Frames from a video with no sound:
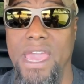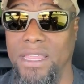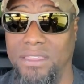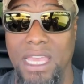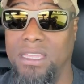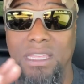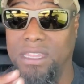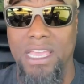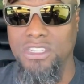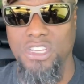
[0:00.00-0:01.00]
and thinking that
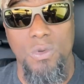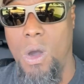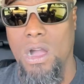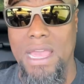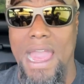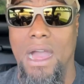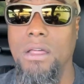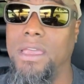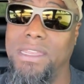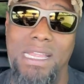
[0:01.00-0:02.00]
they can just walk out,
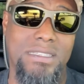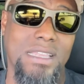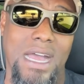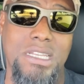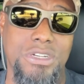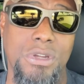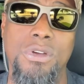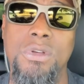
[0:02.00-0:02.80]
and that's not true.